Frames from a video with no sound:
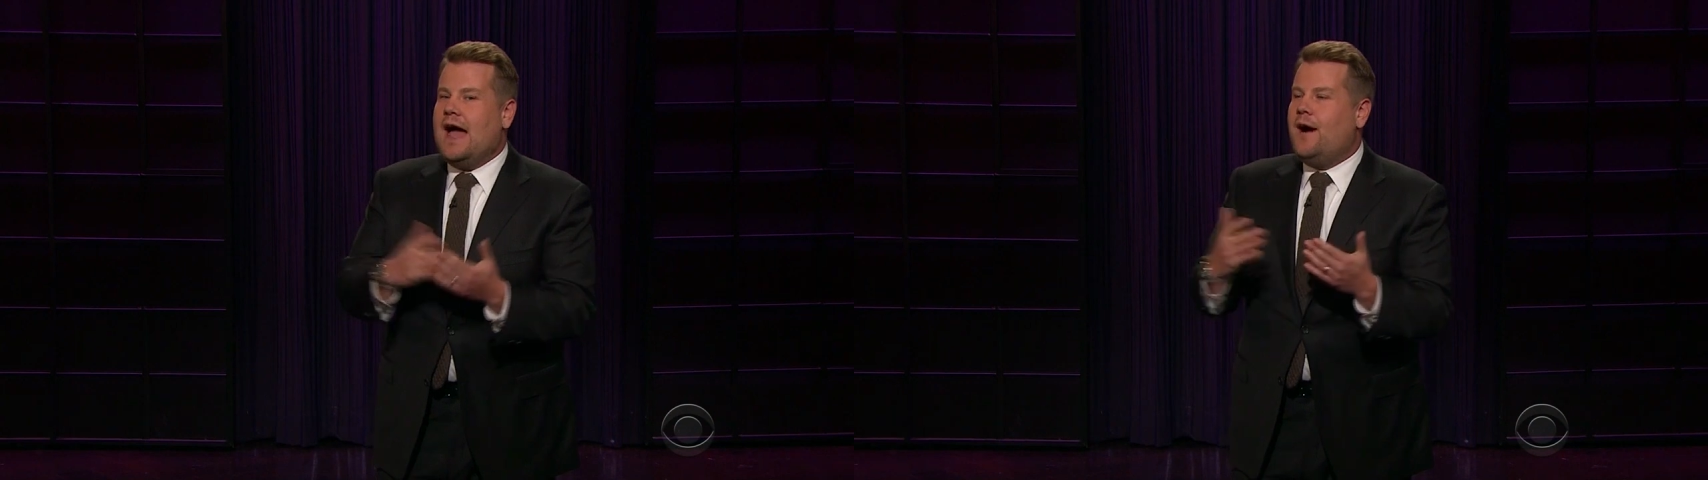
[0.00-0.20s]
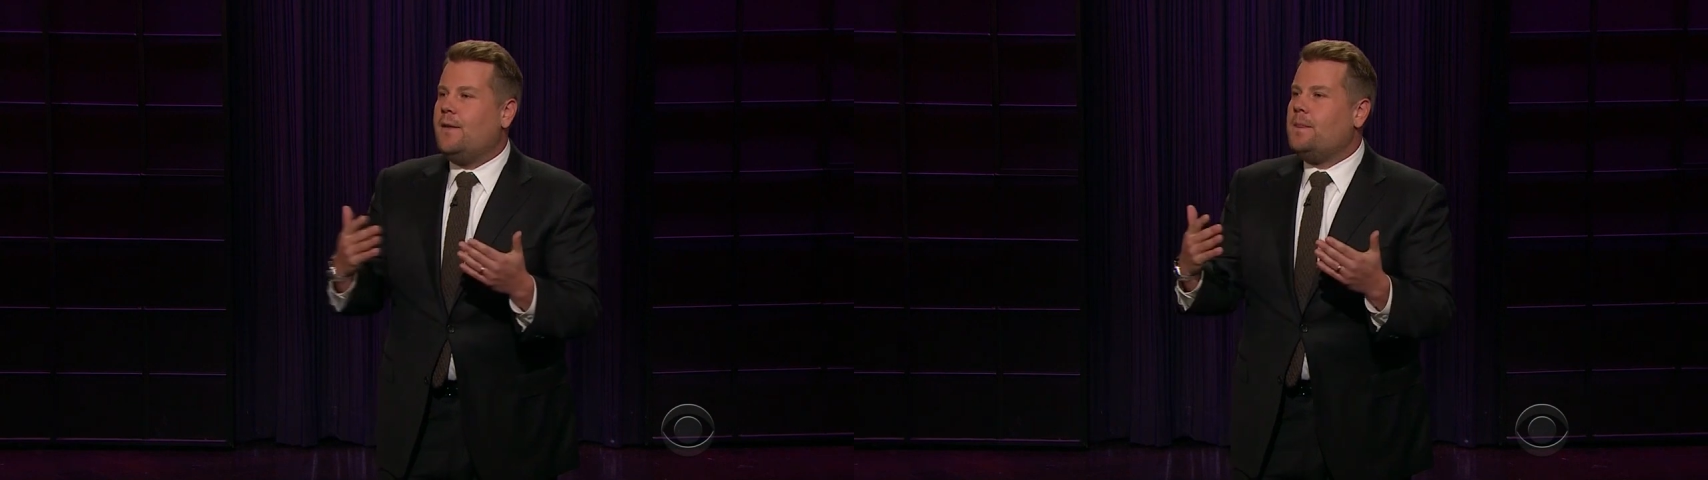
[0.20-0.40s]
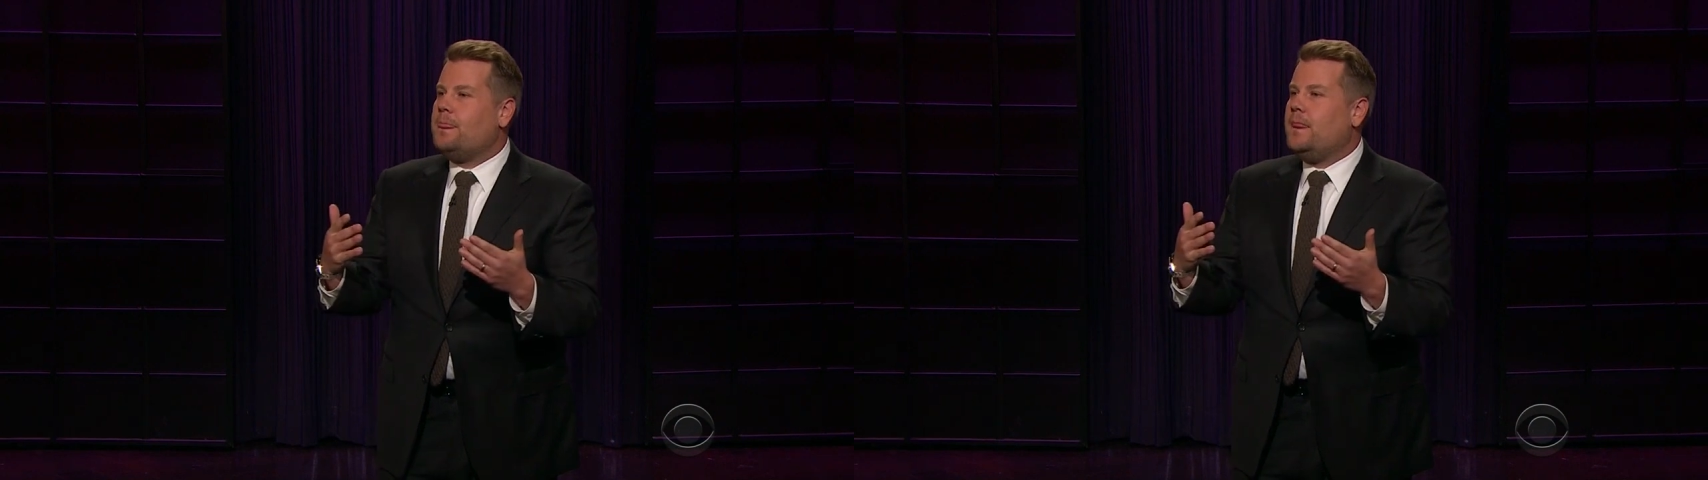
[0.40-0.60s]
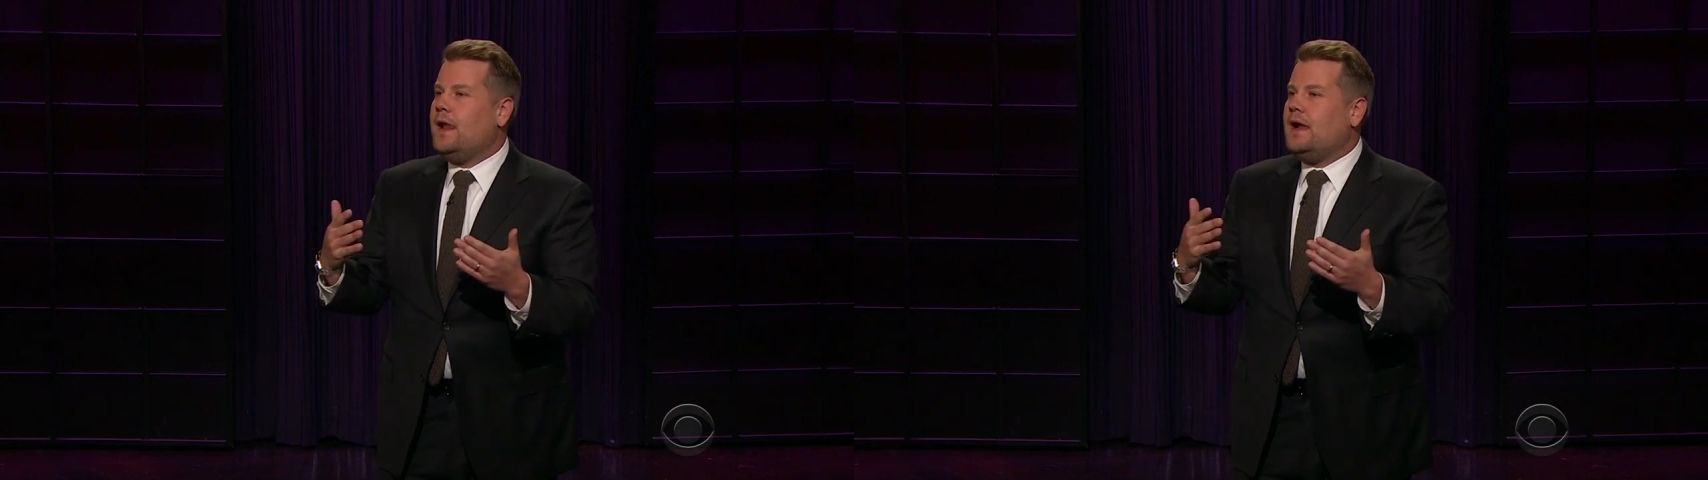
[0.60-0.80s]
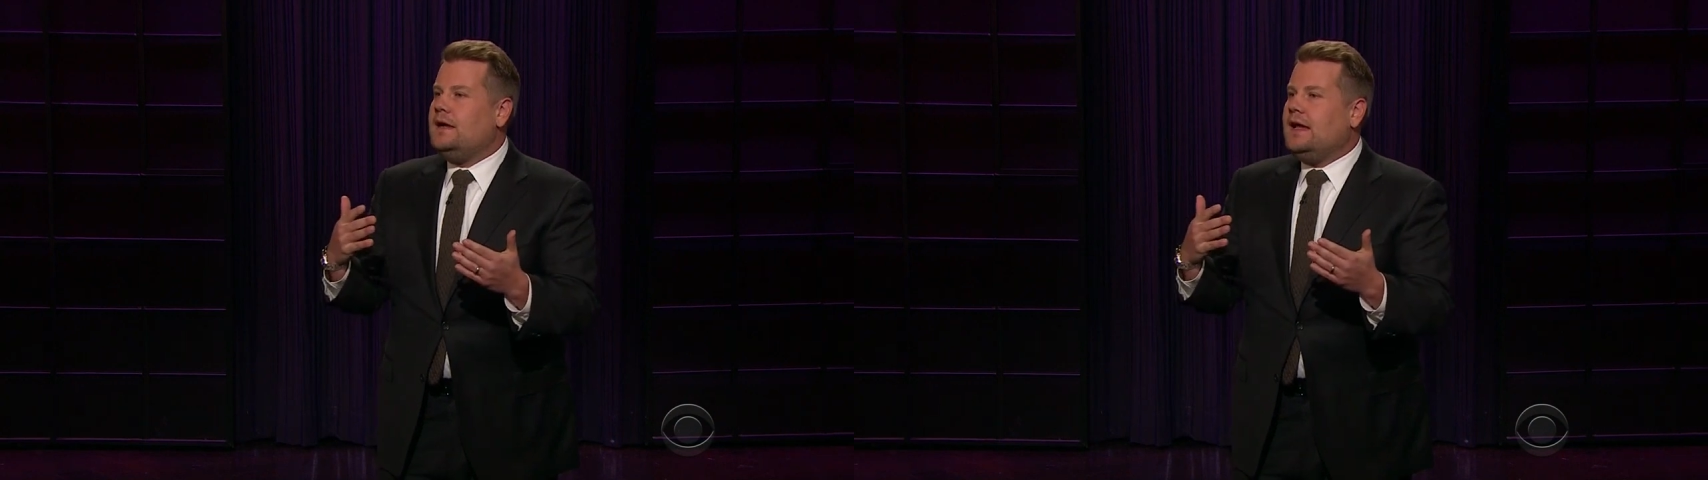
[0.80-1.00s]
Now...
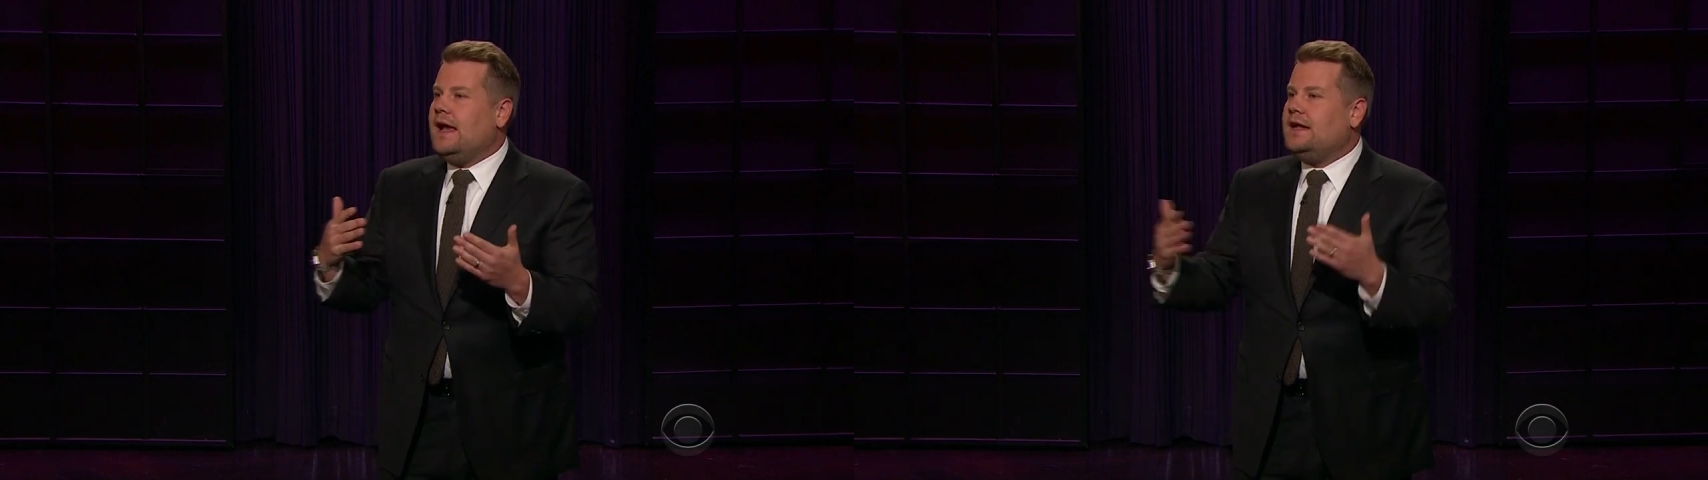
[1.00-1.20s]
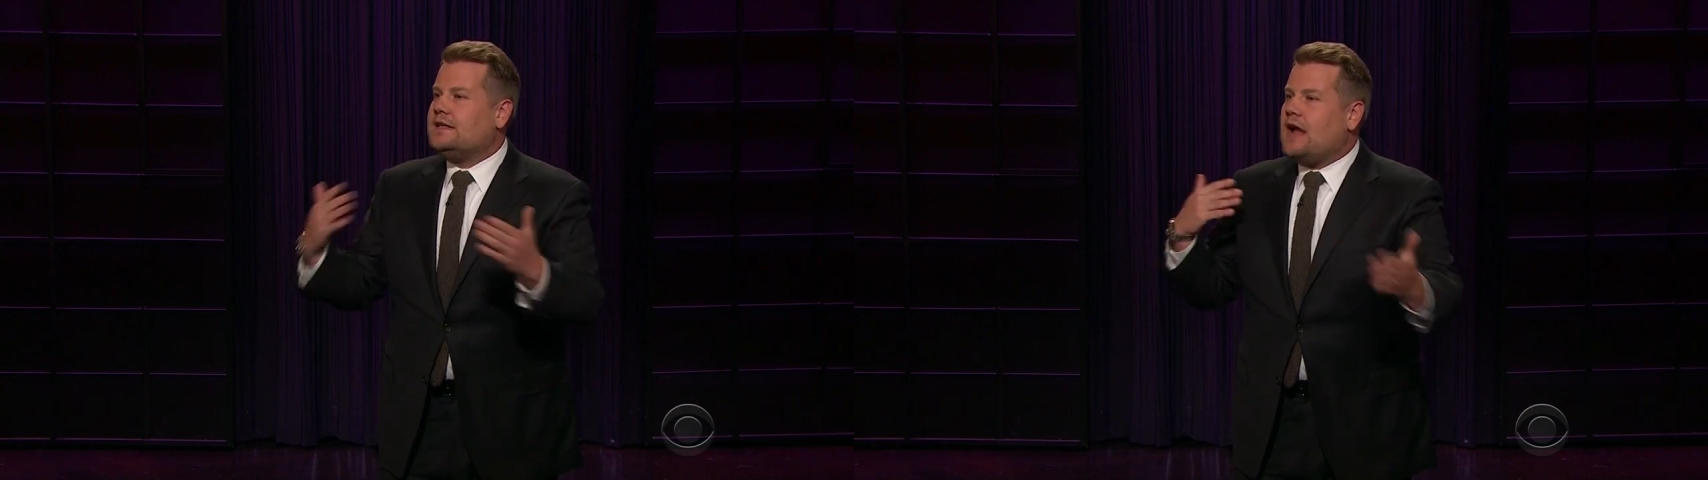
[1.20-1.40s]
In a